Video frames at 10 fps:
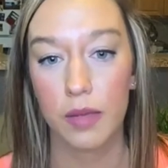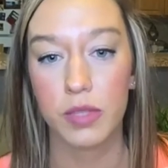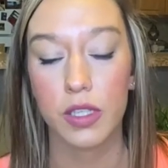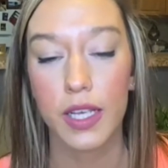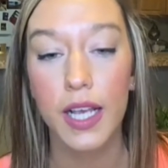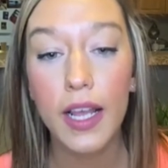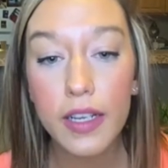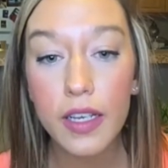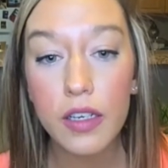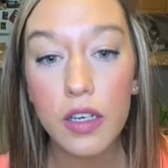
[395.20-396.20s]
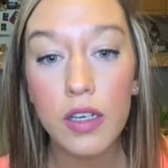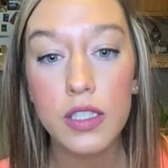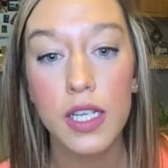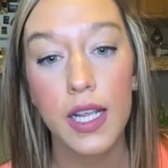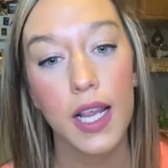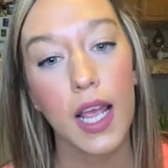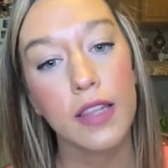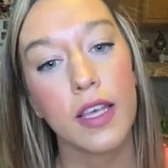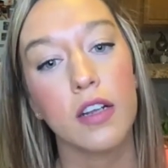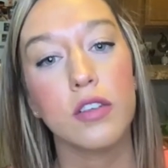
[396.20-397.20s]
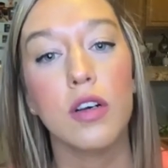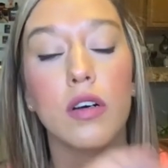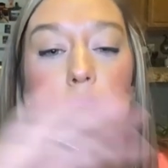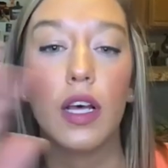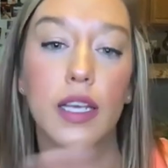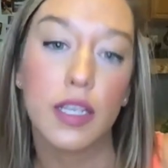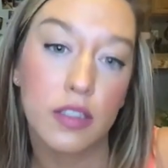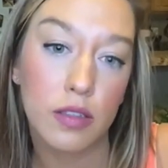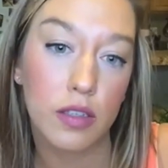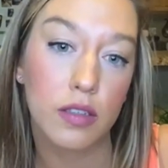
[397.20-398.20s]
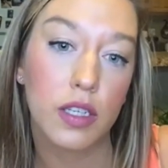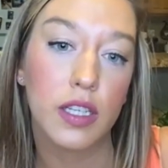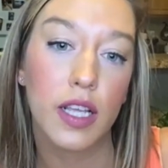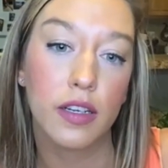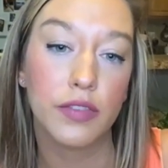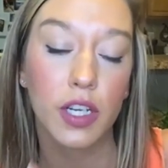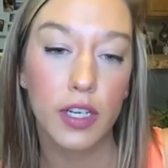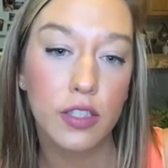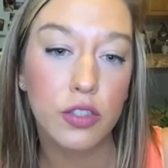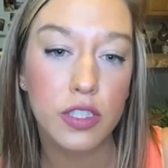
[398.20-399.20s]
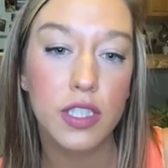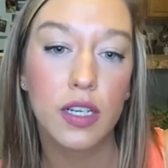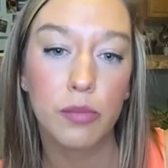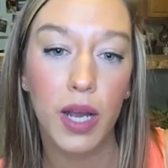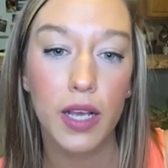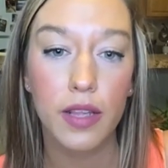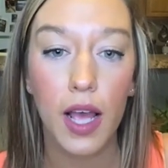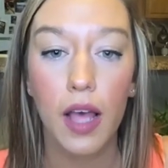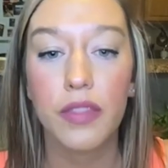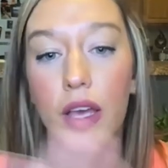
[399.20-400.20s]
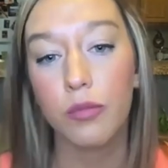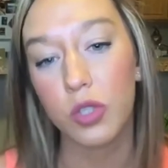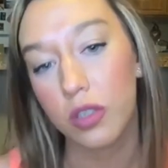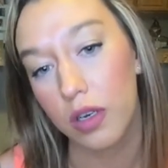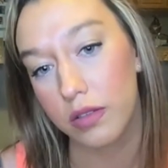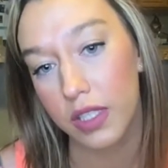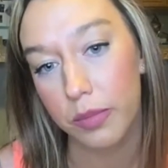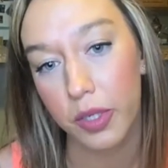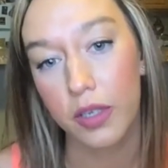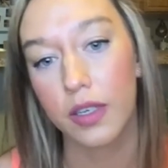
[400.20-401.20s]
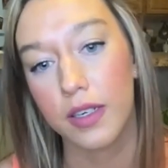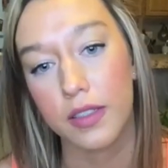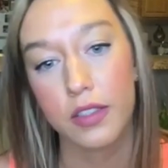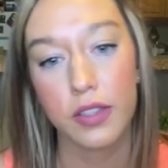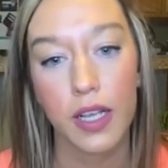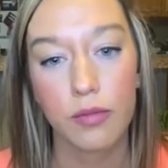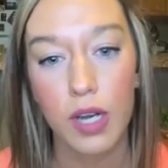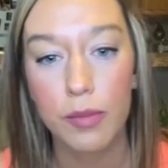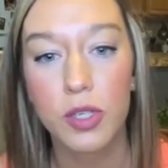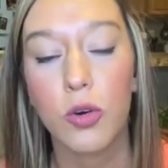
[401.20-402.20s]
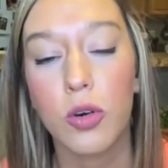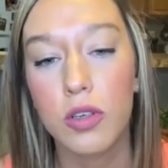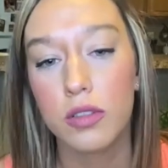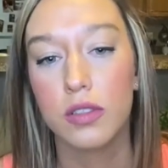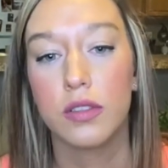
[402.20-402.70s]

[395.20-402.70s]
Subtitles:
them to like kind of get hooked, and then I'll go like into, and then if they're interested and buy that, then we'll go deeper into that rabbit hole.